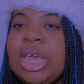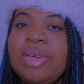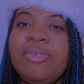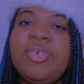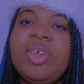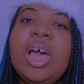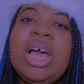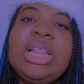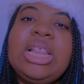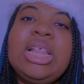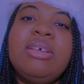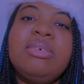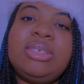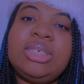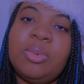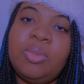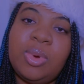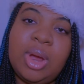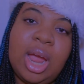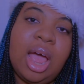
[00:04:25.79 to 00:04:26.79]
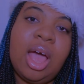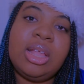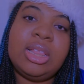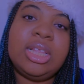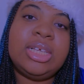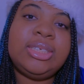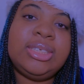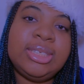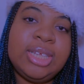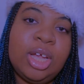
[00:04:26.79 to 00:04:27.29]
If y'all live somewhere out
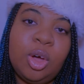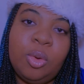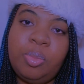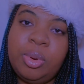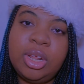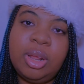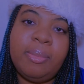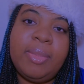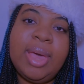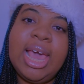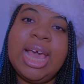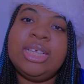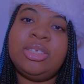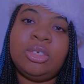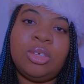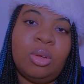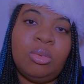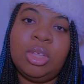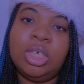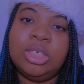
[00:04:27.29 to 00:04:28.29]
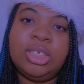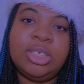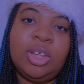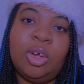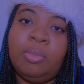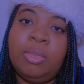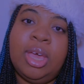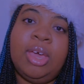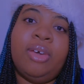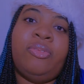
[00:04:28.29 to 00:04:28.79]
in the snow, put a mask on the
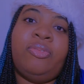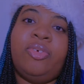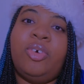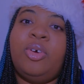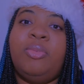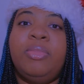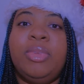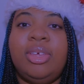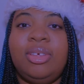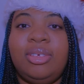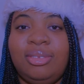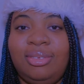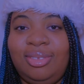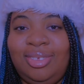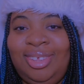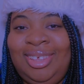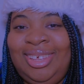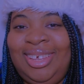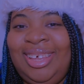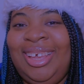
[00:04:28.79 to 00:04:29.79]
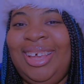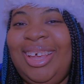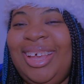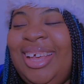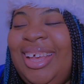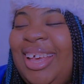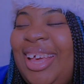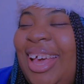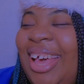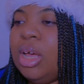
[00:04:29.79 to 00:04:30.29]
snowman for me.
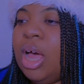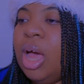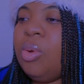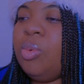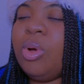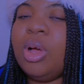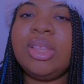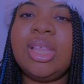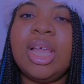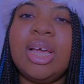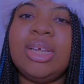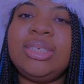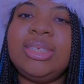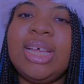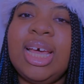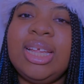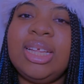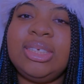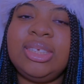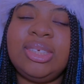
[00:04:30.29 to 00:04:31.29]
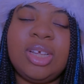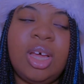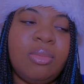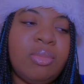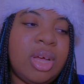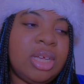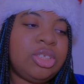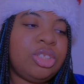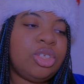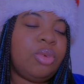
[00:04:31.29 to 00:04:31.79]
I walked outside and saw
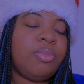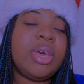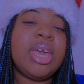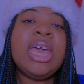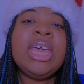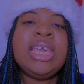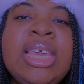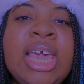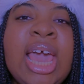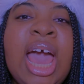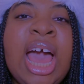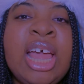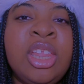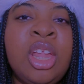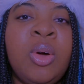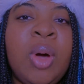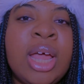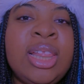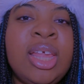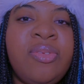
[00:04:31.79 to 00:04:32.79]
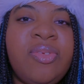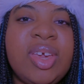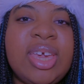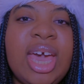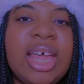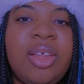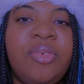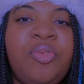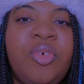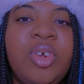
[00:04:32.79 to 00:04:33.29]
my snowman. Yeah, I know I live in
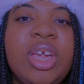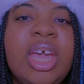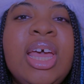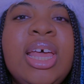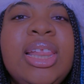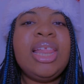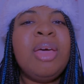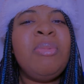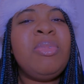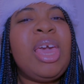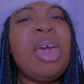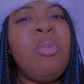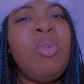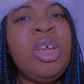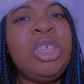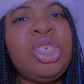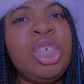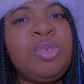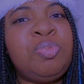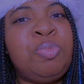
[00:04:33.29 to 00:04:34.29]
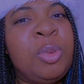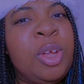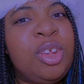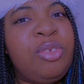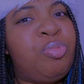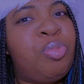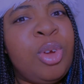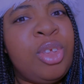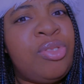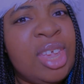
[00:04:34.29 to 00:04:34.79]
California. Look, can we just
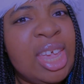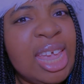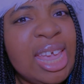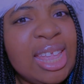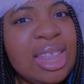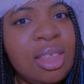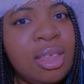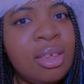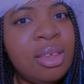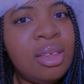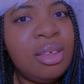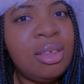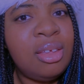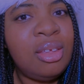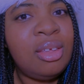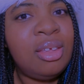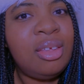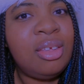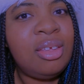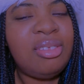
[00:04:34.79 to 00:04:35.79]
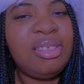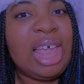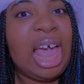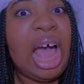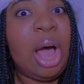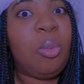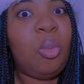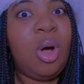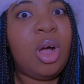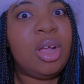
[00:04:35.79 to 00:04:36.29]
pretend
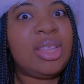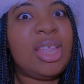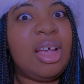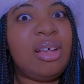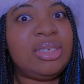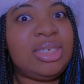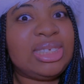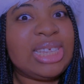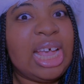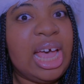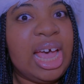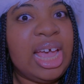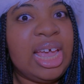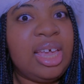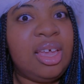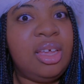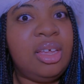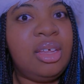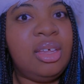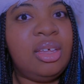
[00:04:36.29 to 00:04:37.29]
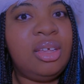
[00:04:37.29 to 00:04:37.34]
that I walked outside?